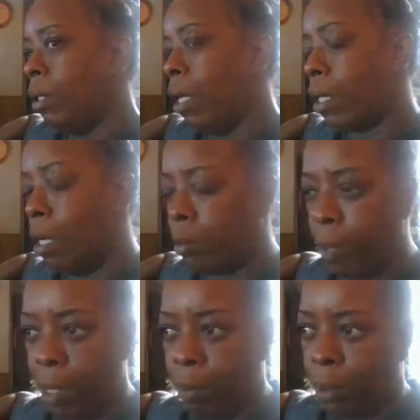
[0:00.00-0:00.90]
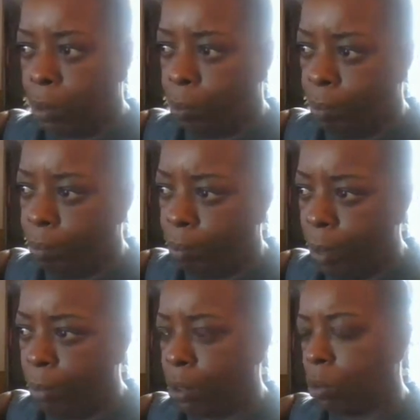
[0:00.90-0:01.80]
and comes back with the
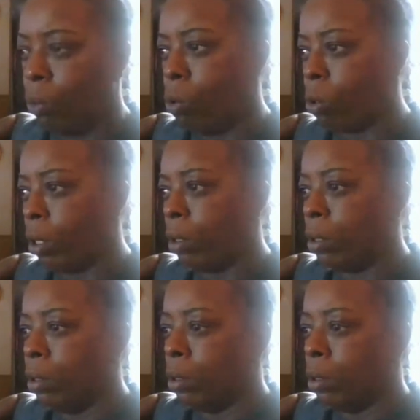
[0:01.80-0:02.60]
memories of war